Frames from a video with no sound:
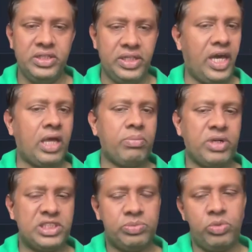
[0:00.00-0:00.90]
there are
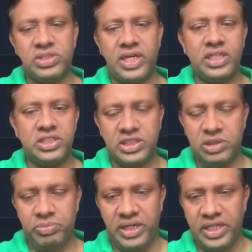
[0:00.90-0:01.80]
much more than
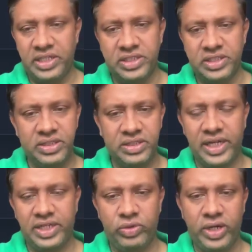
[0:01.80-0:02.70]
ChatGPT
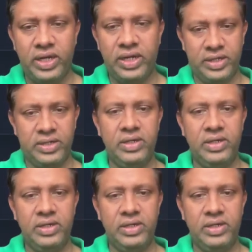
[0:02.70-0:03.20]
that you can learn.